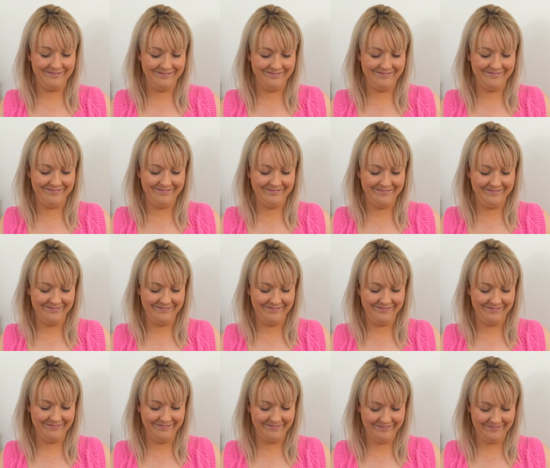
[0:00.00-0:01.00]

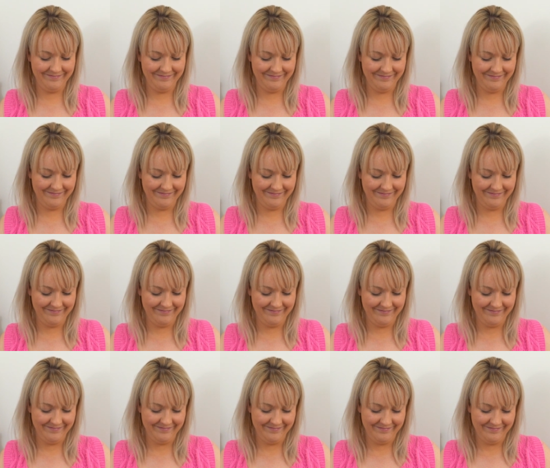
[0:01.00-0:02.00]

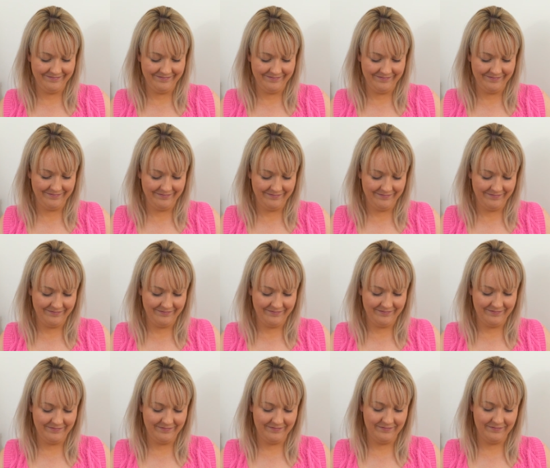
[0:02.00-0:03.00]

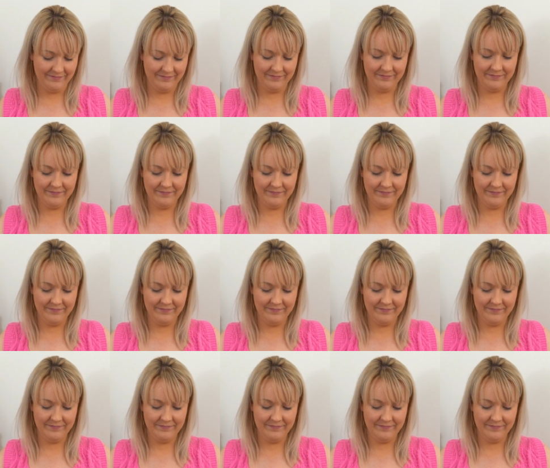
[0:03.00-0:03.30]
Nothing is said.